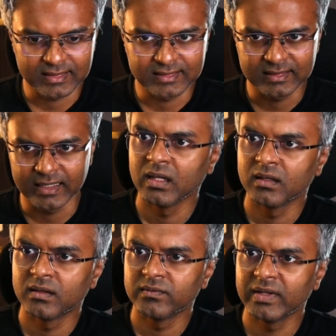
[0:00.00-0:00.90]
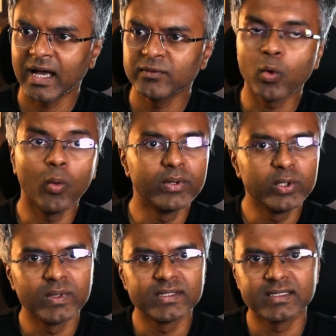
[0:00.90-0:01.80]
let's say we have the
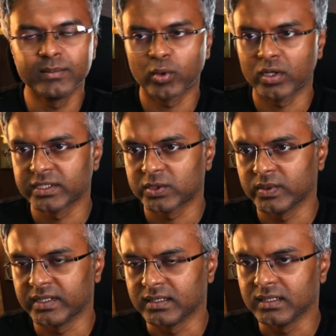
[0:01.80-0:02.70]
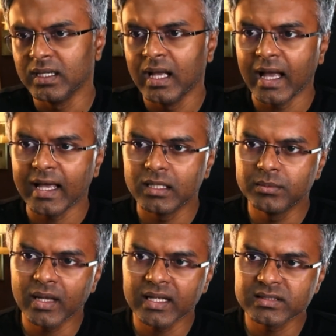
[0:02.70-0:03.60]
OpenUSD project over here, and
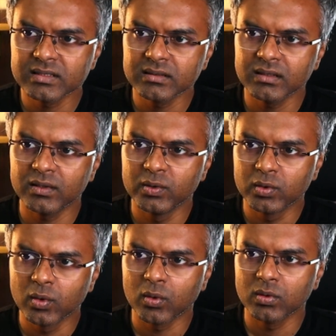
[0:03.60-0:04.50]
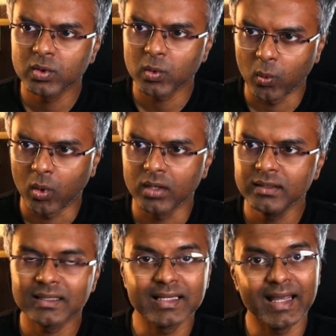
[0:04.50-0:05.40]
imagine you don't
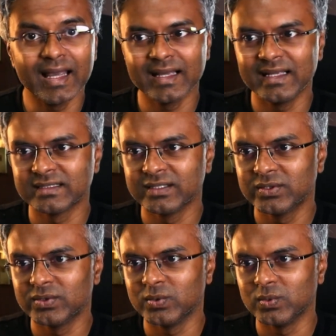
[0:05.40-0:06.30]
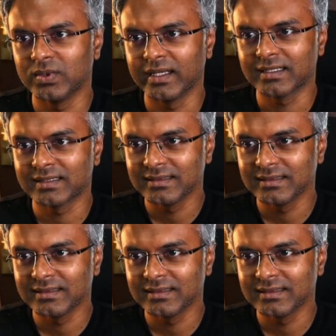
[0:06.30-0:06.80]
want the AI agent to like